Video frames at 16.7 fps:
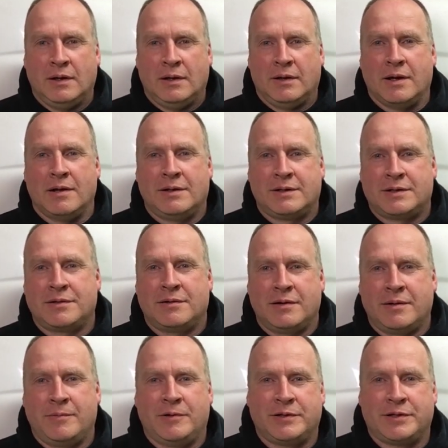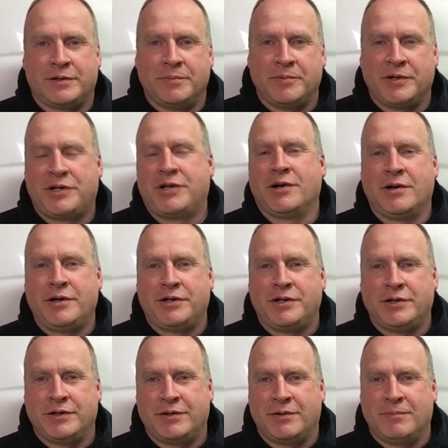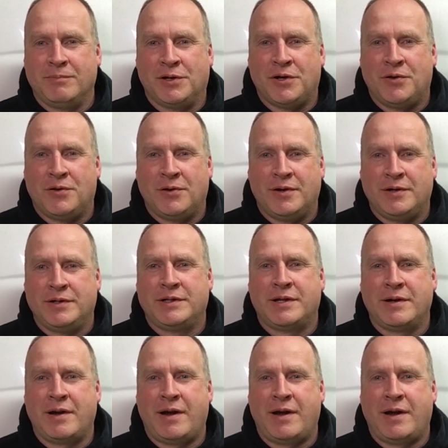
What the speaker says: Now let's talk about superchargers or blowers,